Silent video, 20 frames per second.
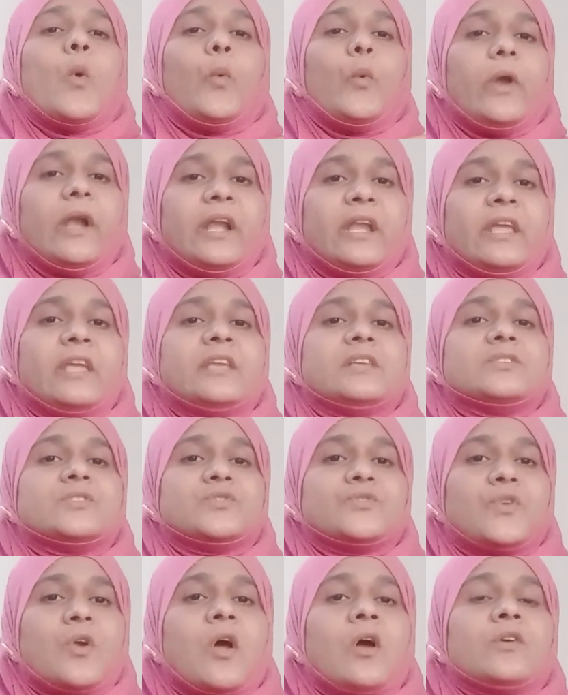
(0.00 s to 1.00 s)
very
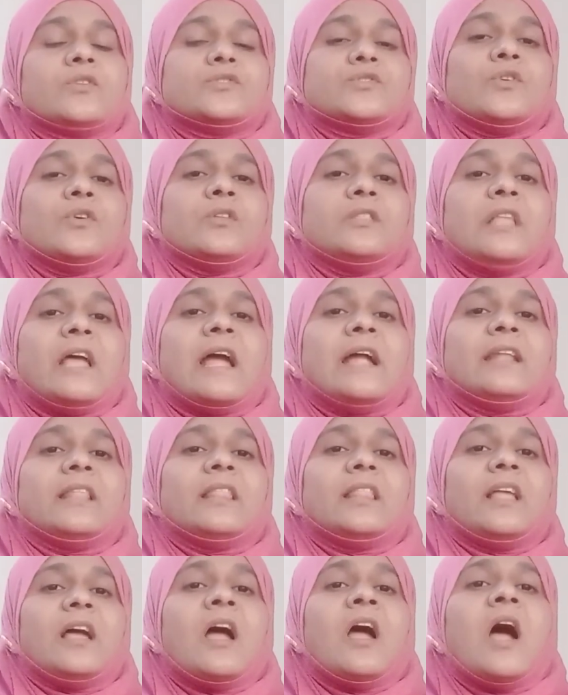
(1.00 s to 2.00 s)
strong, so
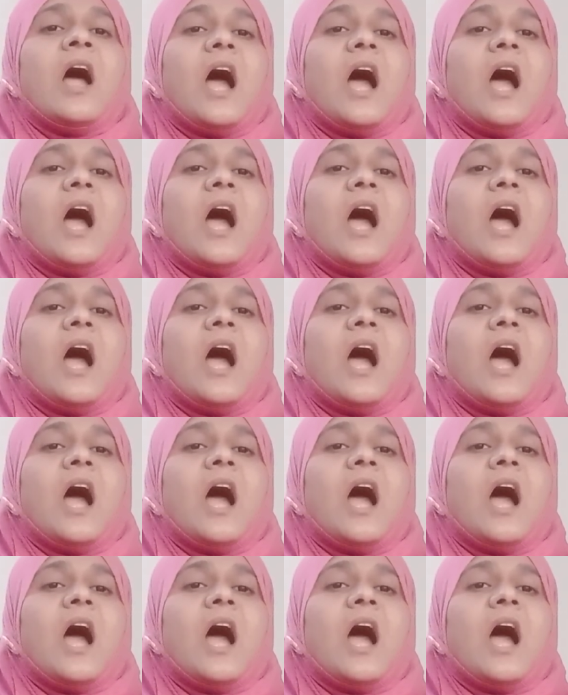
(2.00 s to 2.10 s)
that